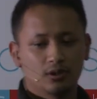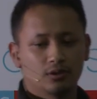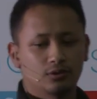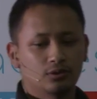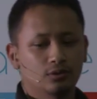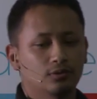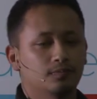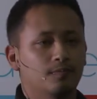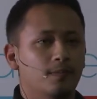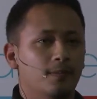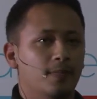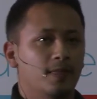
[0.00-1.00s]
So
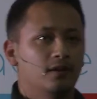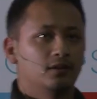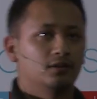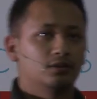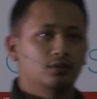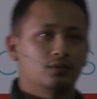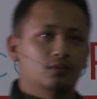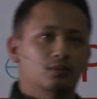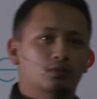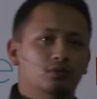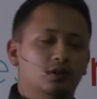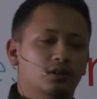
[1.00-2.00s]

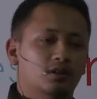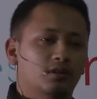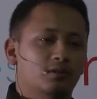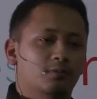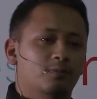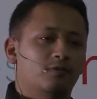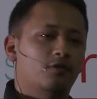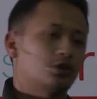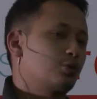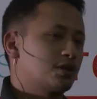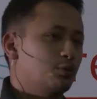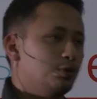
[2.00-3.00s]
the first
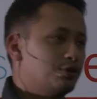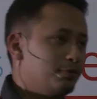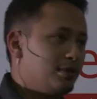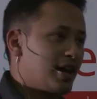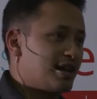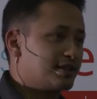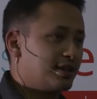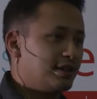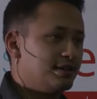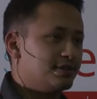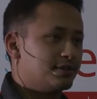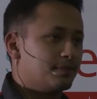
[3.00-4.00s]
question we should be asking
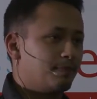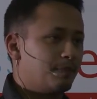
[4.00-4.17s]
is